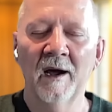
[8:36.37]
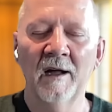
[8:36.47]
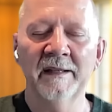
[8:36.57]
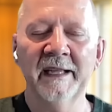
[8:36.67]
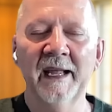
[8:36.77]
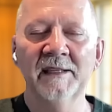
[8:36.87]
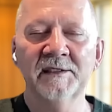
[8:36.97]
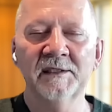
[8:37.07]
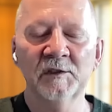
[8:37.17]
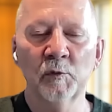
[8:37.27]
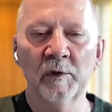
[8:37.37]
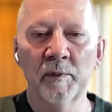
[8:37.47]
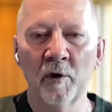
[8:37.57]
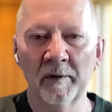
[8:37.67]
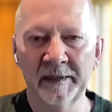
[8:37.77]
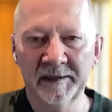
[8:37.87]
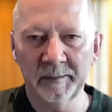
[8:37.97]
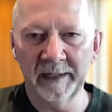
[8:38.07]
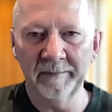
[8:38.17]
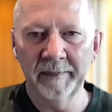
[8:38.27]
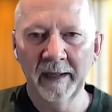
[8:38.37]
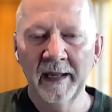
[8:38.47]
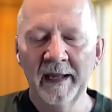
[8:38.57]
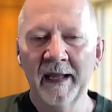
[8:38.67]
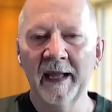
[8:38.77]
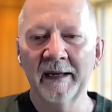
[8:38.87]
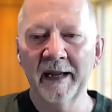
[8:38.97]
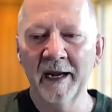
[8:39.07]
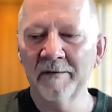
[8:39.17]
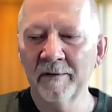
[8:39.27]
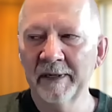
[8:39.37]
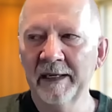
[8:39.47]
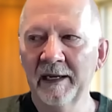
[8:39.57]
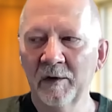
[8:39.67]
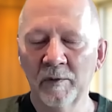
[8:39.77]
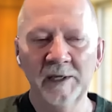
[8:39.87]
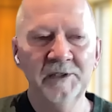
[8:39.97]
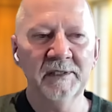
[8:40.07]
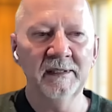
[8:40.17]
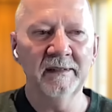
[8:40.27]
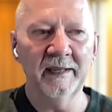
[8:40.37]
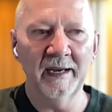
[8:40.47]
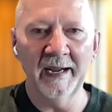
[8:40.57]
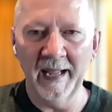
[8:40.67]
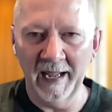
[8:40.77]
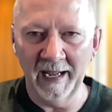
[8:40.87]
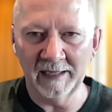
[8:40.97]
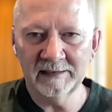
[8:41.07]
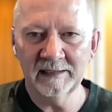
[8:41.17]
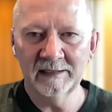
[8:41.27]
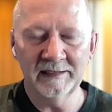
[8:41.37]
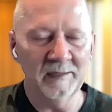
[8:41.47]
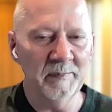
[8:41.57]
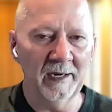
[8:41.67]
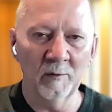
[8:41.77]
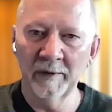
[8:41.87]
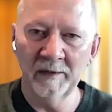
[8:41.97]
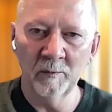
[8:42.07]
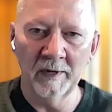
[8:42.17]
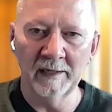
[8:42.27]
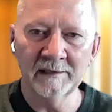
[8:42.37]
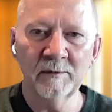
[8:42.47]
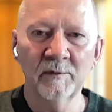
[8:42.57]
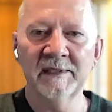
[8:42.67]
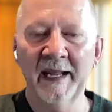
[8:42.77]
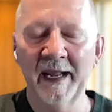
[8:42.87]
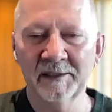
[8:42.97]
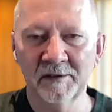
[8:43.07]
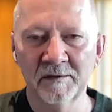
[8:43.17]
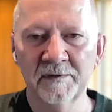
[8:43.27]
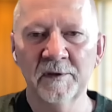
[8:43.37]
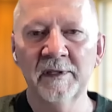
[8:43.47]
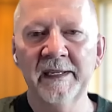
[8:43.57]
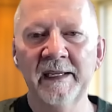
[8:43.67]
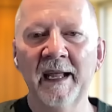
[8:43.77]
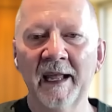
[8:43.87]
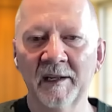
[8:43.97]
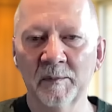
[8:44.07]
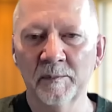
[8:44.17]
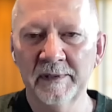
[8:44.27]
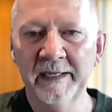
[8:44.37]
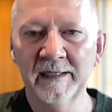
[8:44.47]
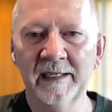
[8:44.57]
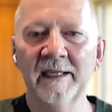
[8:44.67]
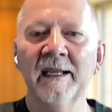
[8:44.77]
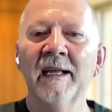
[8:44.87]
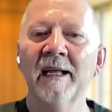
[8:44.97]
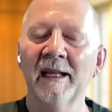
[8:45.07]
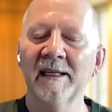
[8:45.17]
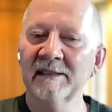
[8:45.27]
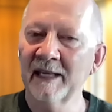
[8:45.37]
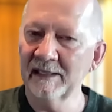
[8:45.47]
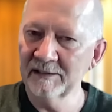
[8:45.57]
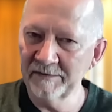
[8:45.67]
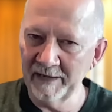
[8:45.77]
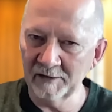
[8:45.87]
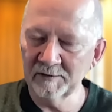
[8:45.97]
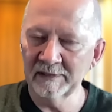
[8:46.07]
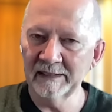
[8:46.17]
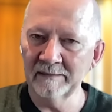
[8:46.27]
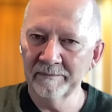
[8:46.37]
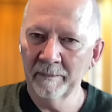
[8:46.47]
all the answers would pour into me. And every question that I asked, didn't matter what it was, was answered fully and completely and satisfactorily.